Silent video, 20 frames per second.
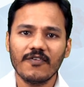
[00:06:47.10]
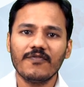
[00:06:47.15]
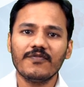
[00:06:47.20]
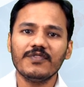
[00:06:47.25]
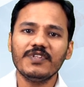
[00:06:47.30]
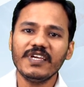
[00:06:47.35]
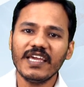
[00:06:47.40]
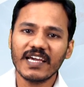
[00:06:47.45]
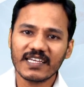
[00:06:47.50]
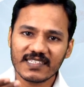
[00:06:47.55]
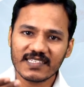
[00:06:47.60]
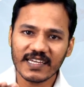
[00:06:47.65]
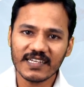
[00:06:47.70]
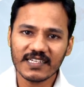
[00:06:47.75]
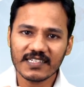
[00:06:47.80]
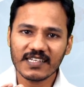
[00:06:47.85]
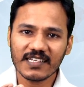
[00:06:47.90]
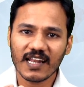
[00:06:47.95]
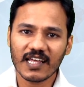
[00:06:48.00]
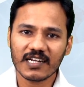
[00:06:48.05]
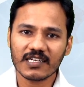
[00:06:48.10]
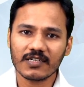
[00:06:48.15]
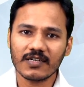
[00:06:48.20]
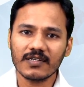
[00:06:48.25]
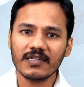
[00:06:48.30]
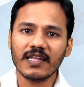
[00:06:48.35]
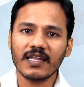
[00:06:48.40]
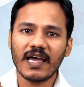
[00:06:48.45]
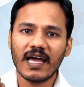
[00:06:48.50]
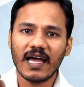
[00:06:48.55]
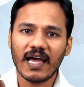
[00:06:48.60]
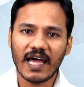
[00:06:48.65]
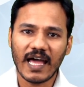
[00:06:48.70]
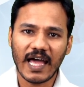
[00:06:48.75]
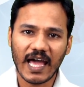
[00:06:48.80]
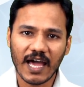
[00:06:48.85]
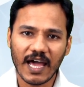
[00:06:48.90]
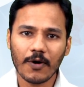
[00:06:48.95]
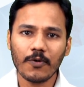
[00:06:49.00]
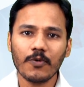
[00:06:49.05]
The excited electron
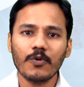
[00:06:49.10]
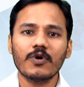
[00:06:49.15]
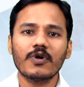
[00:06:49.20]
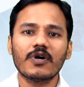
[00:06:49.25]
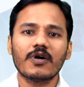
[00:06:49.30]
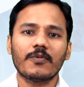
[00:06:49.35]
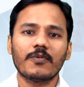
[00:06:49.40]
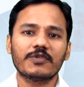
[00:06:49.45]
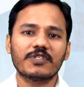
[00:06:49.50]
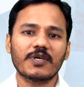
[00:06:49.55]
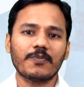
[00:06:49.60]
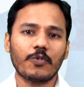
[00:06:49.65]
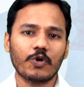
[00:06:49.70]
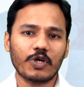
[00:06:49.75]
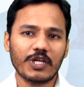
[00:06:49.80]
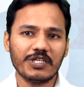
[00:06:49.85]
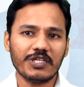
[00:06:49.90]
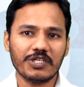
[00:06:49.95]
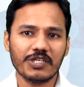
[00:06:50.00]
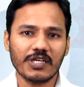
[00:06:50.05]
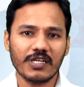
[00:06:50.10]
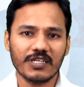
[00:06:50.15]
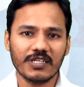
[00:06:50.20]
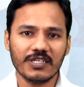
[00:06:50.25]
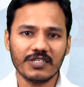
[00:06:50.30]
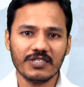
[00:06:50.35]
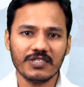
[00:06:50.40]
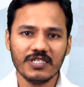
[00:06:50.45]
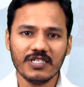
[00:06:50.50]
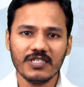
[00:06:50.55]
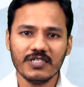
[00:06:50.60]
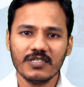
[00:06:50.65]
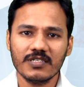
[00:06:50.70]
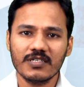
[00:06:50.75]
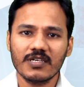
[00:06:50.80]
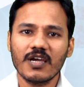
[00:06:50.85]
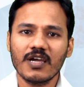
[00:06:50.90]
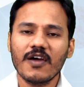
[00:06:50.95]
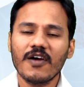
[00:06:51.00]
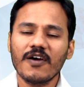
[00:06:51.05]
have some potential energy.
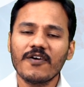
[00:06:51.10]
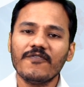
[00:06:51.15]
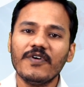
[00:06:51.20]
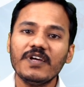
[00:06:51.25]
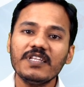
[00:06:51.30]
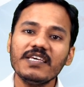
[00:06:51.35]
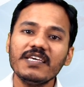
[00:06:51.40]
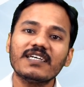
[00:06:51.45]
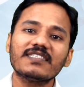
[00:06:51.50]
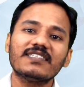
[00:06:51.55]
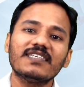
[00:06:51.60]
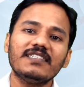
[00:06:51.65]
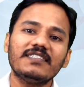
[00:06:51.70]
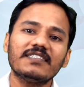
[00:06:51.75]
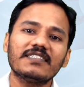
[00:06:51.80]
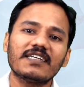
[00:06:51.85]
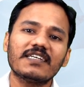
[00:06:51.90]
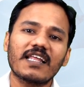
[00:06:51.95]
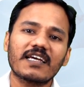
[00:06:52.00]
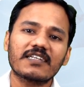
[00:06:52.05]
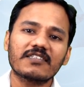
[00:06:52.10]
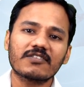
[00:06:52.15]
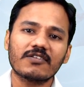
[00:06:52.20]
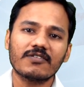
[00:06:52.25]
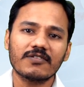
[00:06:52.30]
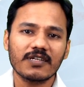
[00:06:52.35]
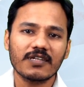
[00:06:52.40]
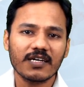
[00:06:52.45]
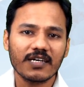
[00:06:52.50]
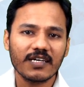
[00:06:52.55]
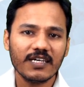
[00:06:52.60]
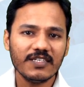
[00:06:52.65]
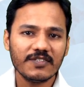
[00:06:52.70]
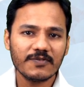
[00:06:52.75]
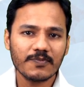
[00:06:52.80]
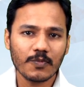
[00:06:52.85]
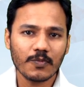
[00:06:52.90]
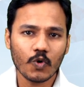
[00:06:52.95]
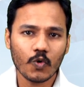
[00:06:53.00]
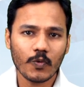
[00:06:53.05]
When the excited electron
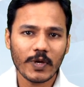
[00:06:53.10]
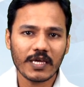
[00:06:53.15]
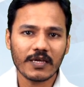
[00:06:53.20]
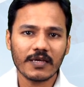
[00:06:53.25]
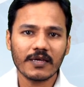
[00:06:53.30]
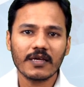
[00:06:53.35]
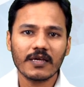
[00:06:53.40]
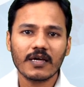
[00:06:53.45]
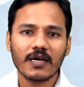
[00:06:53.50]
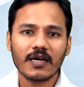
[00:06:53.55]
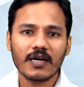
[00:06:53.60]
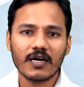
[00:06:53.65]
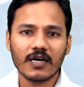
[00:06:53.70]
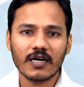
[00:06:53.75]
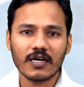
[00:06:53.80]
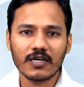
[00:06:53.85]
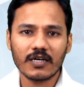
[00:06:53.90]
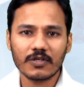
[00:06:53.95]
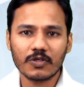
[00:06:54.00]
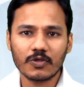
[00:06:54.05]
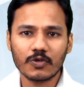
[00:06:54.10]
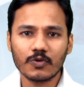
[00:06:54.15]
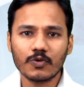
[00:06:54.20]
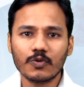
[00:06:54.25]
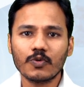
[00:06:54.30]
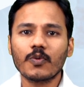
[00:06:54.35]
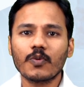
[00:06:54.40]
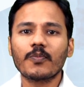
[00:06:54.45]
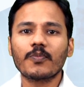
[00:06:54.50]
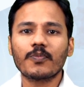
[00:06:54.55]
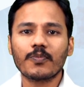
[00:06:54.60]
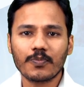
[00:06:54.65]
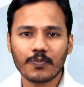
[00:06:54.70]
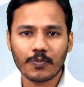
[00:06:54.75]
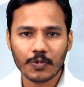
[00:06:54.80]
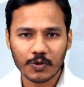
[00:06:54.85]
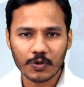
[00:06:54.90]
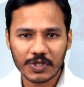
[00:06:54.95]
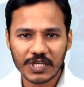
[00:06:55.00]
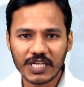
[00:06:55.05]
is moving to
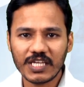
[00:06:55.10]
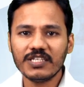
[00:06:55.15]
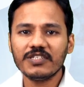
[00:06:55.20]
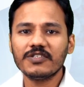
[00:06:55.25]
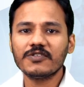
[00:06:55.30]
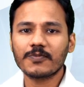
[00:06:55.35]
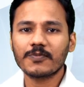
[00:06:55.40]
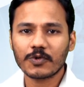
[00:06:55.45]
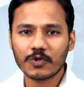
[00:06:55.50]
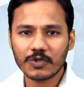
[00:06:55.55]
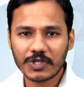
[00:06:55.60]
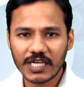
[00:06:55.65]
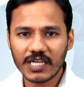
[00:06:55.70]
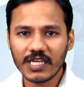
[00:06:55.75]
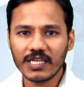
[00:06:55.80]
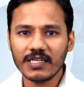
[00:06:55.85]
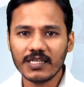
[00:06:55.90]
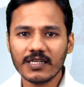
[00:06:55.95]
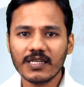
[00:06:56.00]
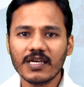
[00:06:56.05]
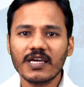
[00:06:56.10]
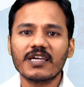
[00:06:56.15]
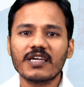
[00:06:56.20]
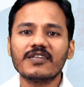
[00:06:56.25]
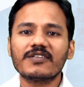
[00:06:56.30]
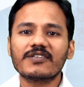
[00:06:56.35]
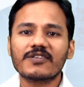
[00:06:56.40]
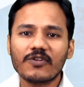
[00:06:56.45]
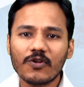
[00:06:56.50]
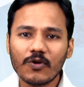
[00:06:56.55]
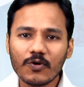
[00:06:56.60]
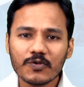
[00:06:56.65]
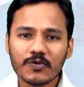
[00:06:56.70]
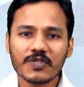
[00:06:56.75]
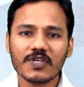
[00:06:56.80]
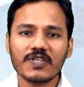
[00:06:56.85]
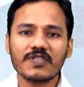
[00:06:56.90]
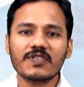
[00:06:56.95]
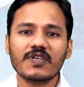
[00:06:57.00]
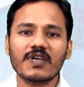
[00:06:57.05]
protein, it
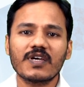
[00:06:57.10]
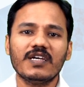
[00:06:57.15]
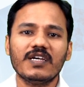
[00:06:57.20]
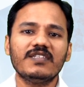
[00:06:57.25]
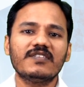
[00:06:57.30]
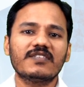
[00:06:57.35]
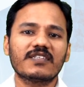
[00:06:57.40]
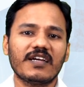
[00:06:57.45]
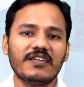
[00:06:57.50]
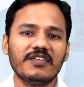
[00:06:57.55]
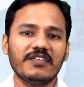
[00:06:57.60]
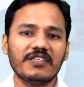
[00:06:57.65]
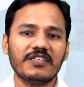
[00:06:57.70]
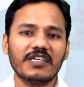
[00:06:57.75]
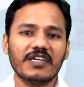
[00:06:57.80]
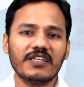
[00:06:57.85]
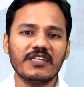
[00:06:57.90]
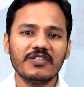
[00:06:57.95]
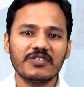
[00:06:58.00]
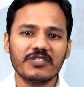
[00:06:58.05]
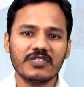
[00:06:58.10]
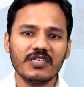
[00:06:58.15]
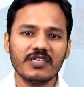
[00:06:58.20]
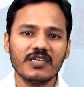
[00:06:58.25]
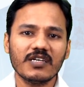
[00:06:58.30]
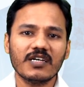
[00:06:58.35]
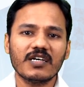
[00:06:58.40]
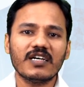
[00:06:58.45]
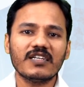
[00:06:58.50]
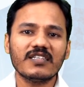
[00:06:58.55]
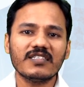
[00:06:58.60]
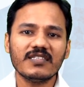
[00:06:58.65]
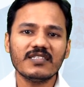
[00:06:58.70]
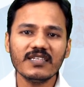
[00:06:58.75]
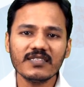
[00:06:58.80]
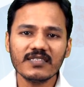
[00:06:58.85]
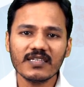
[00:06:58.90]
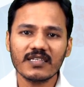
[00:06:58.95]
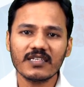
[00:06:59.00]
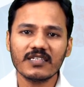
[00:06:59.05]
loses its kinetic energy, and
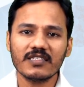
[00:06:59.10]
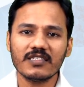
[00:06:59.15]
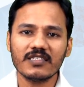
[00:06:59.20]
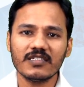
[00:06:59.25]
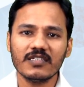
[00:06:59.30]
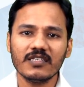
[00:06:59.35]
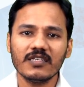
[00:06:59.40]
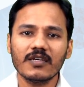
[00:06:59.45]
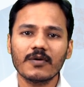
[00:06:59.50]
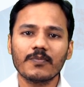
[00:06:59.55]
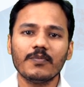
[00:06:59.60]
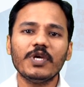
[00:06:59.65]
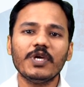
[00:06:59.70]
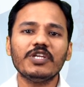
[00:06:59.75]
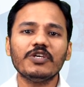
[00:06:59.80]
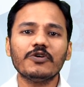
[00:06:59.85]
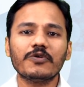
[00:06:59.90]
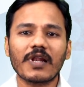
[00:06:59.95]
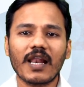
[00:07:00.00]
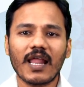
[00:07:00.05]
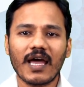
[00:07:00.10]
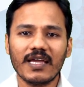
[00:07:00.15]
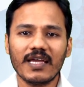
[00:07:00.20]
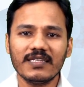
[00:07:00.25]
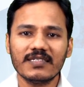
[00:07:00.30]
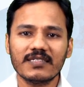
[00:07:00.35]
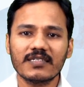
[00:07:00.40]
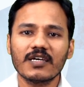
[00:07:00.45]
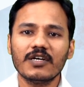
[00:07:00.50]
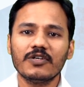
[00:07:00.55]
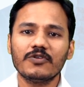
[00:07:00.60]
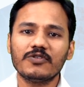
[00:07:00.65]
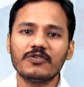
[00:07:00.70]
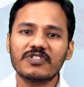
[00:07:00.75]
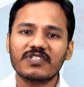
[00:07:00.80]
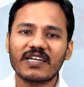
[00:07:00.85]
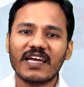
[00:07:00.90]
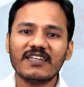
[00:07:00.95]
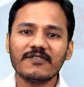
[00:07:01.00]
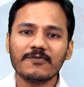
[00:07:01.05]
this energy being utilized to
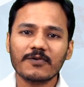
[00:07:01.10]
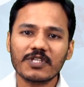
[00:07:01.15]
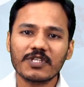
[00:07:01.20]
transfer